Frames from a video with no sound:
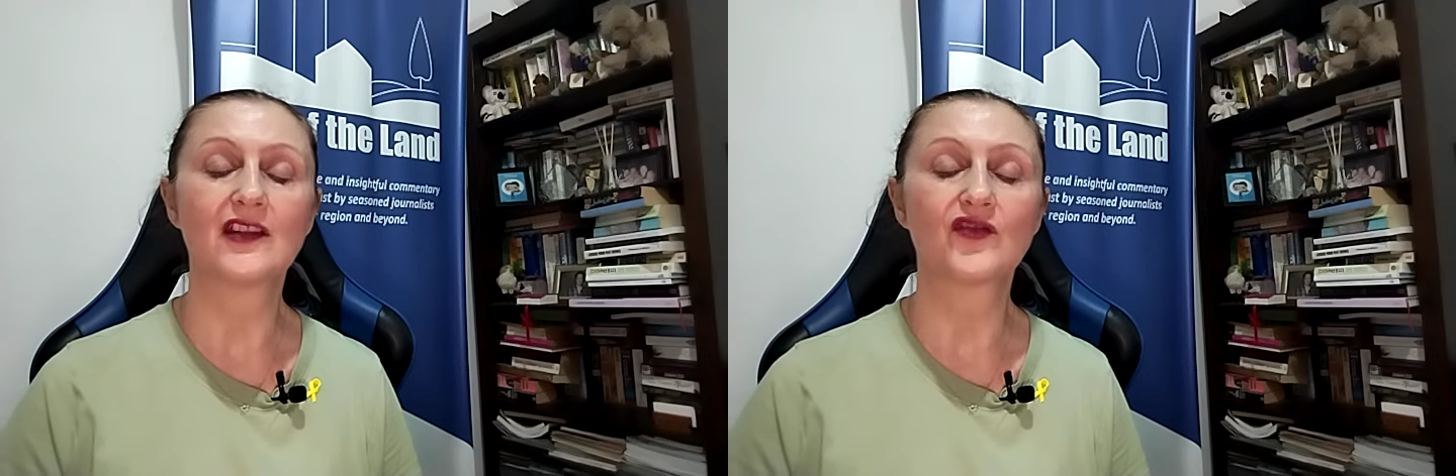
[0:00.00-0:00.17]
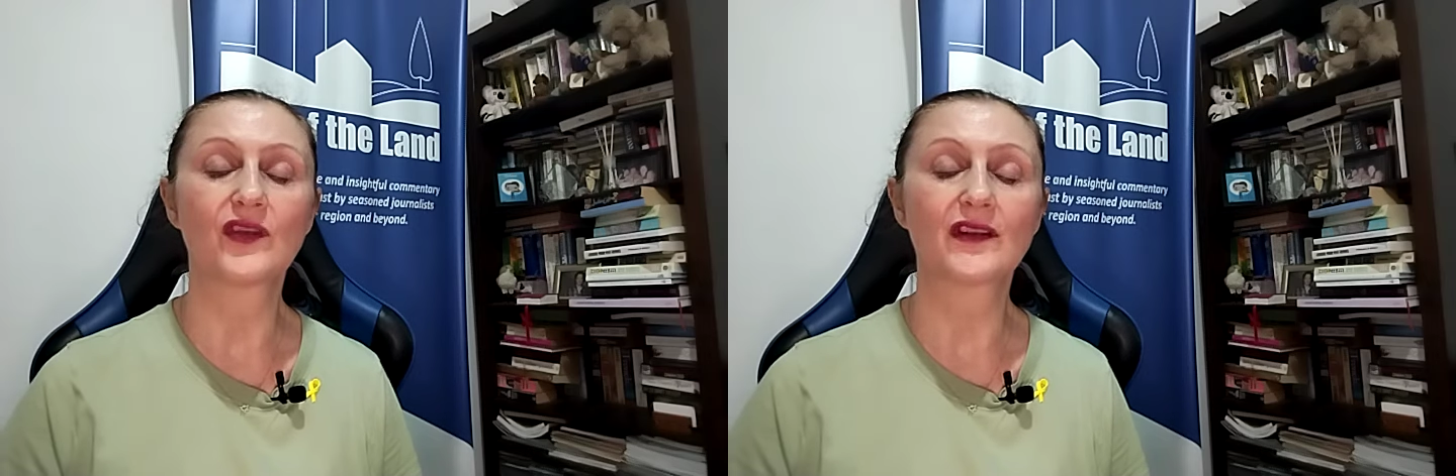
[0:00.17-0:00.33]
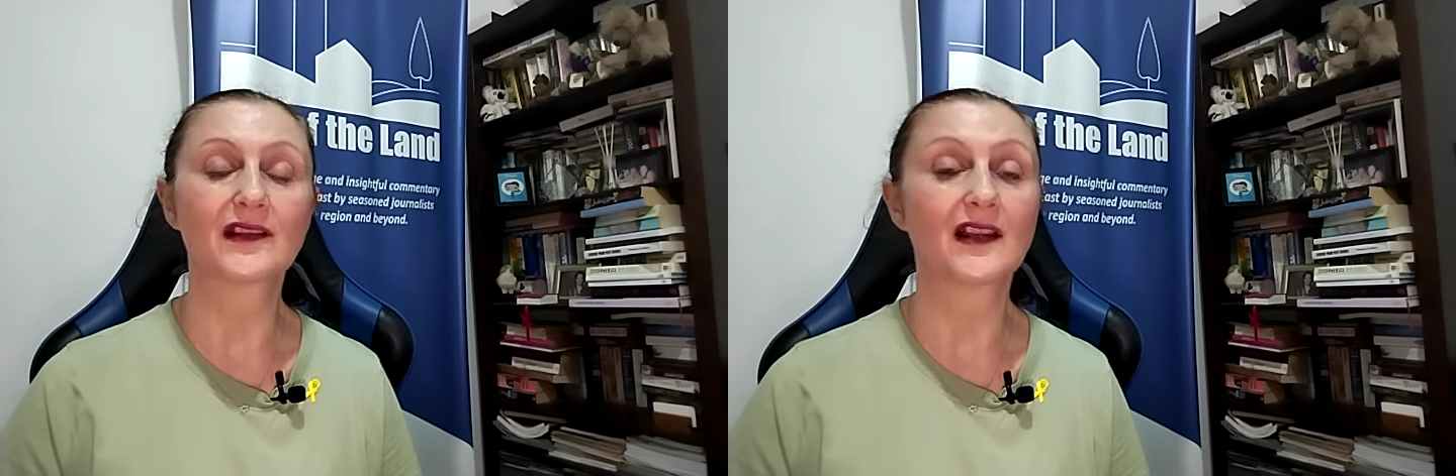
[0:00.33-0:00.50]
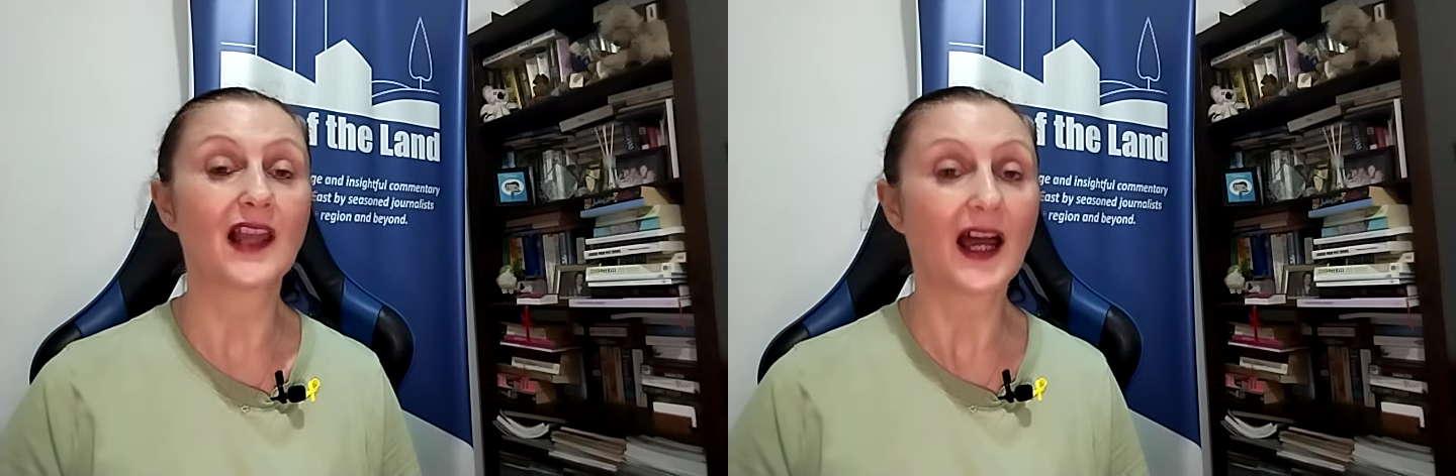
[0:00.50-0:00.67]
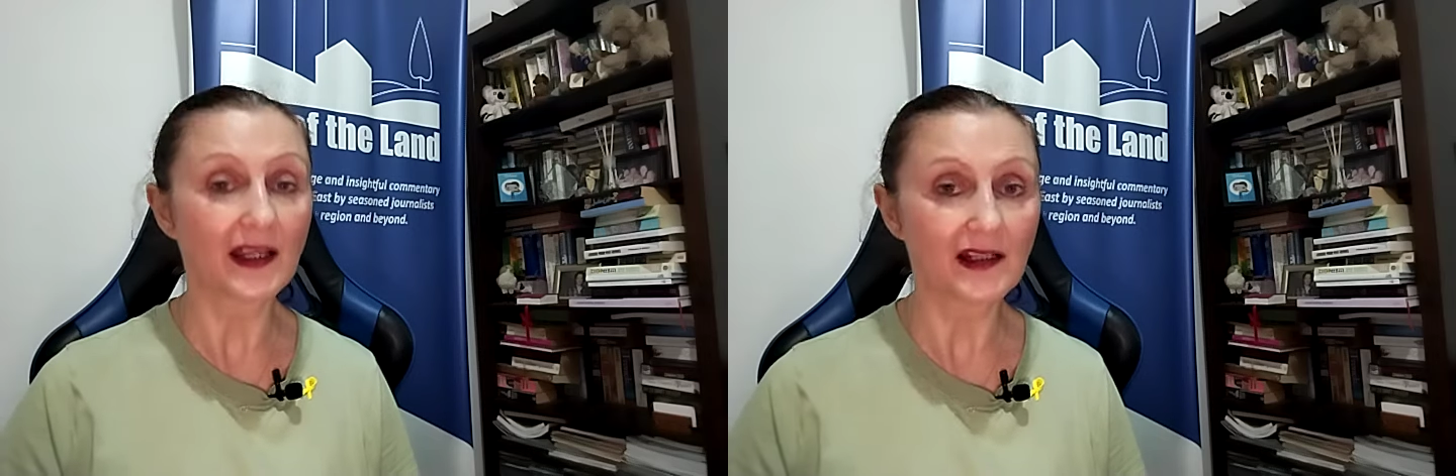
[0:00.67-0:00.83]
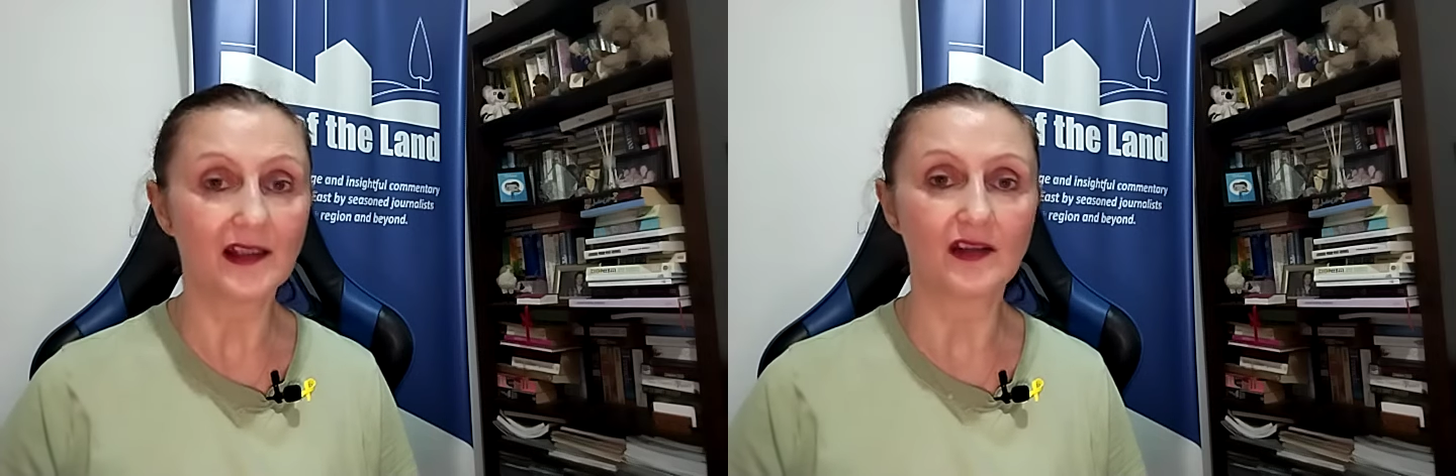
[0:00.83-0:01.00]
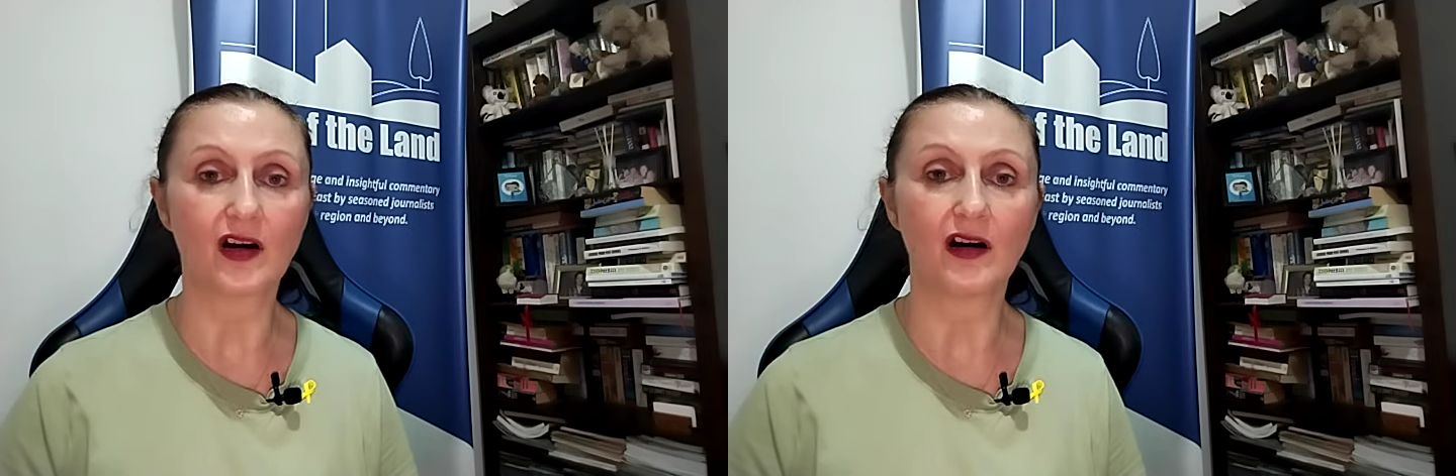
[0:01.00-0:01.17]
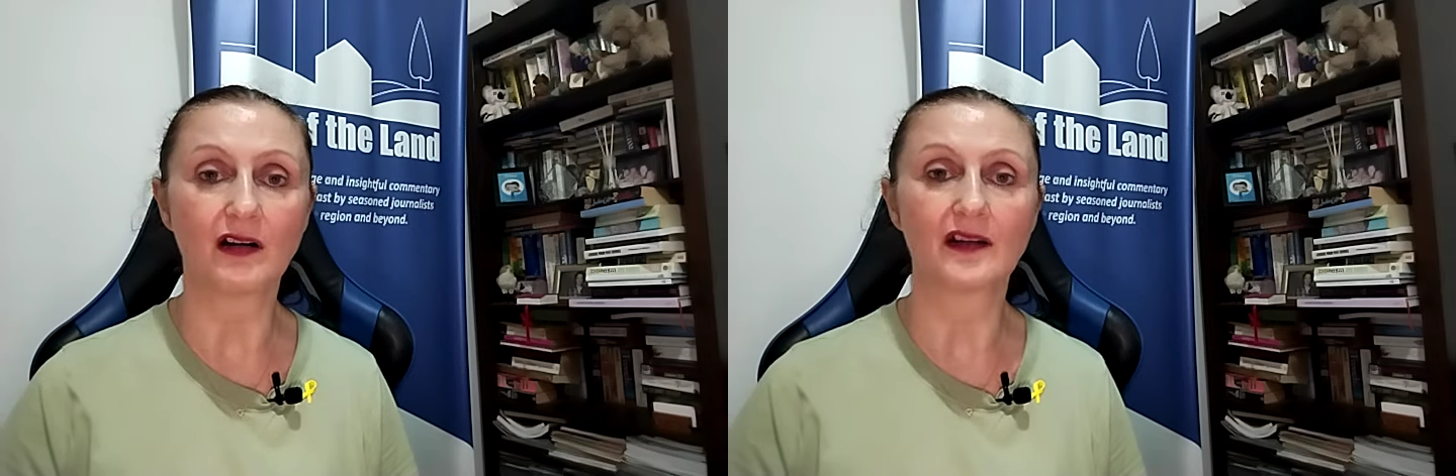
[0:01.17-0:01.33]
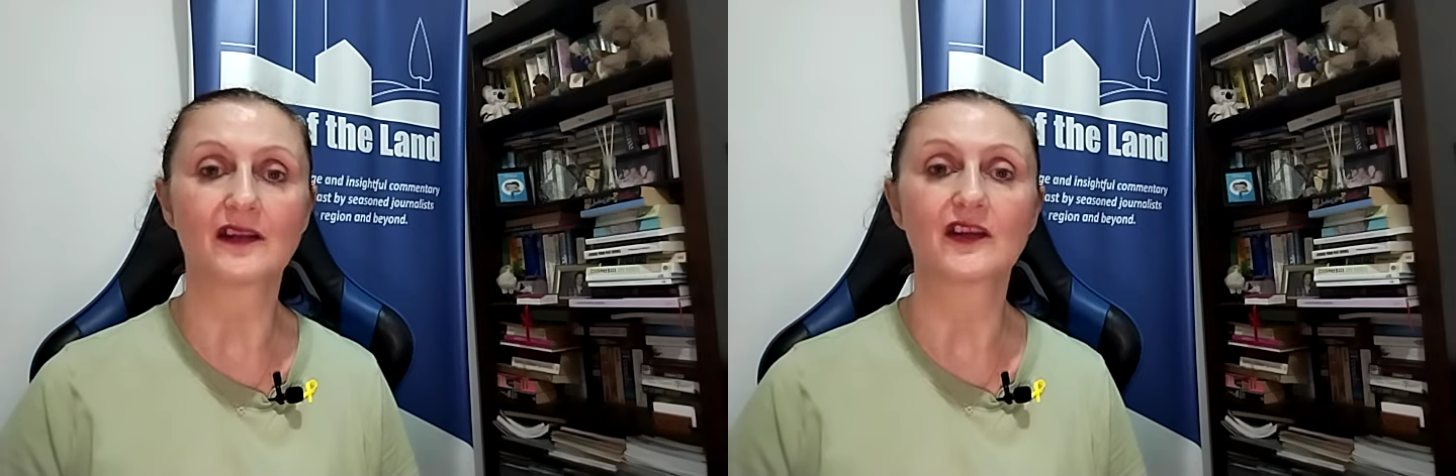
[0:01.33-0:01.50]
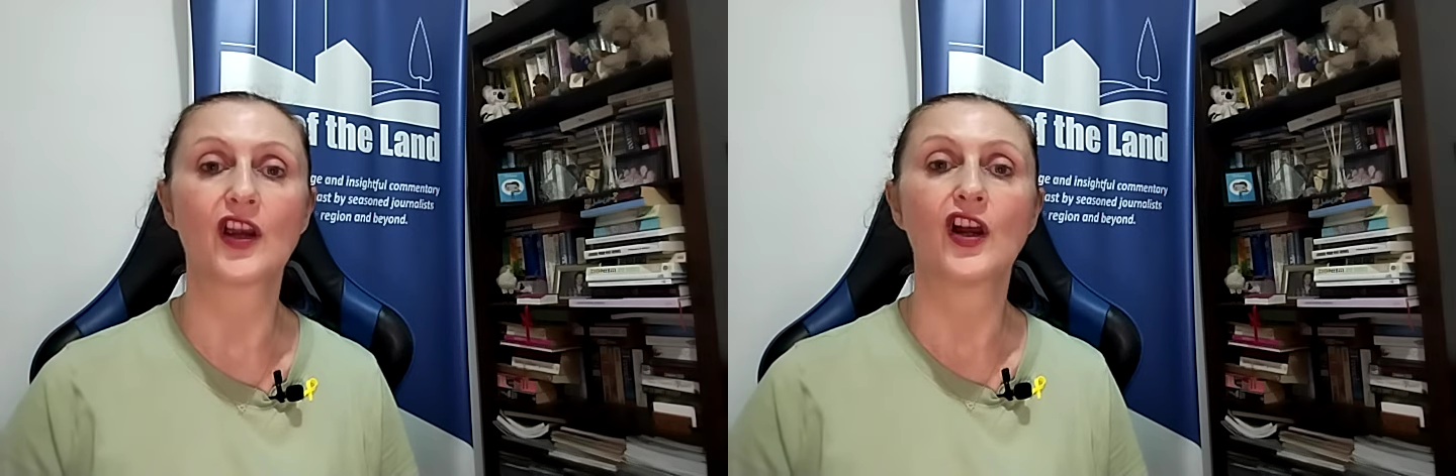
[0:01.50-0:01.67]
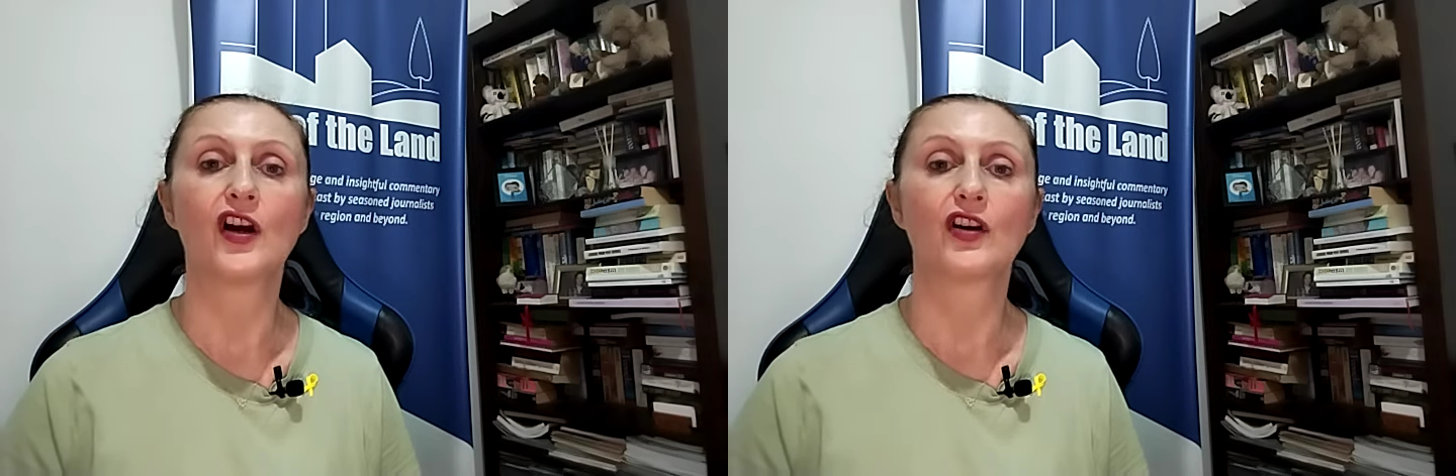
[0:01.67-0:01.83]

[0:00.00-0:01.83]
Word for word: Israel's likely targets